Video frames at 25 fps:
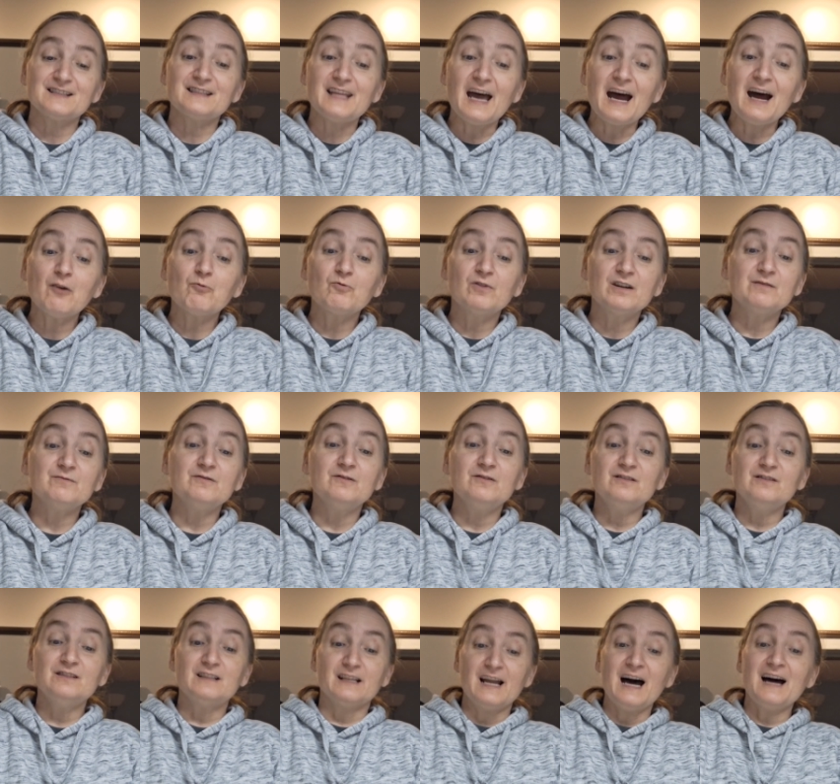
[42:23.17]
That
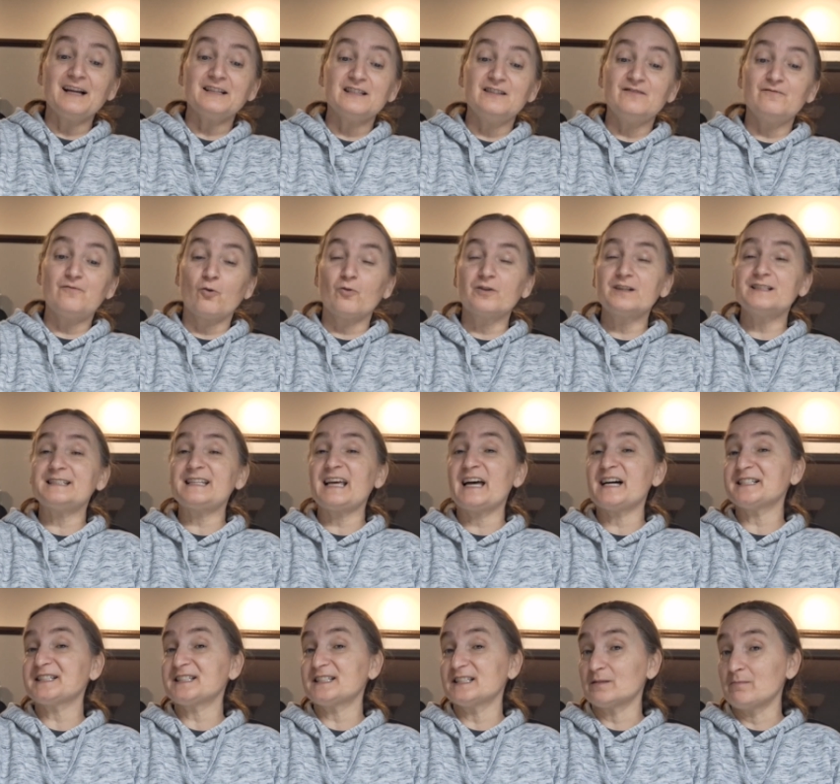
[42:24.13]
one, the 1940s
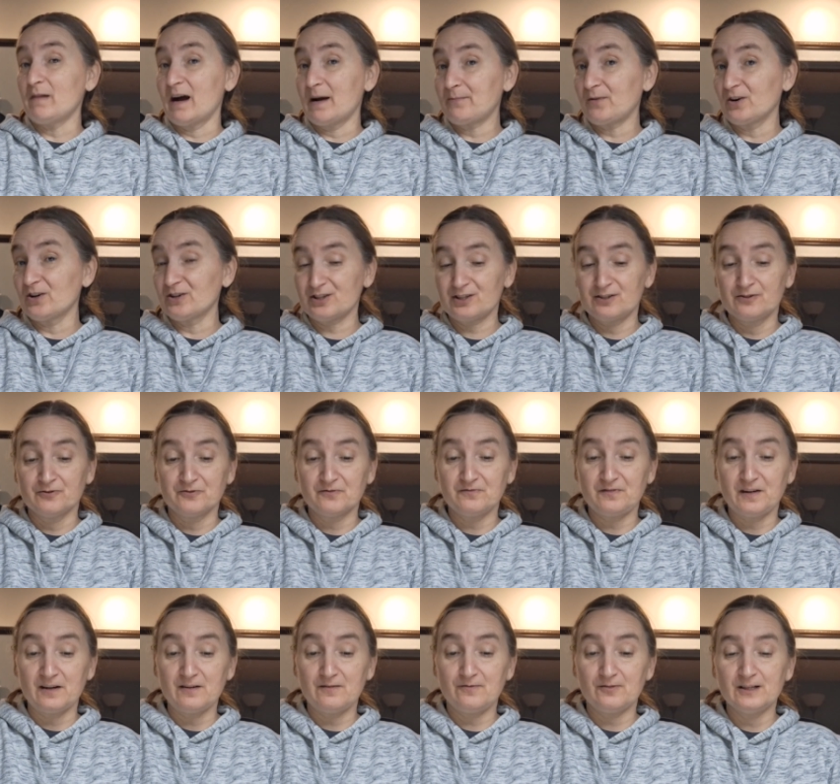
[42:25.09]
house, is my personal
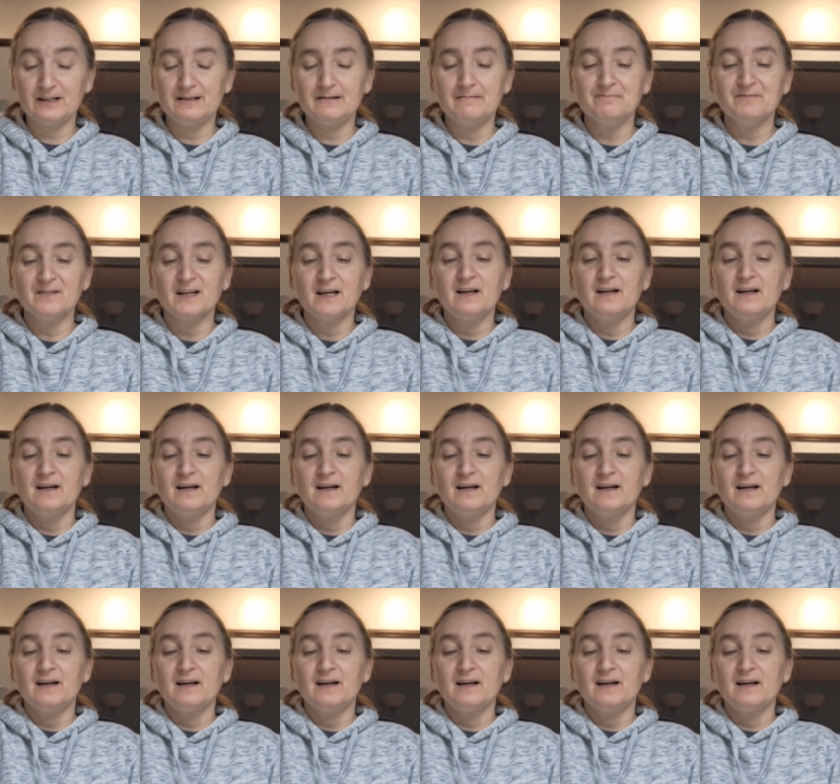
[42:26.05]
favorite.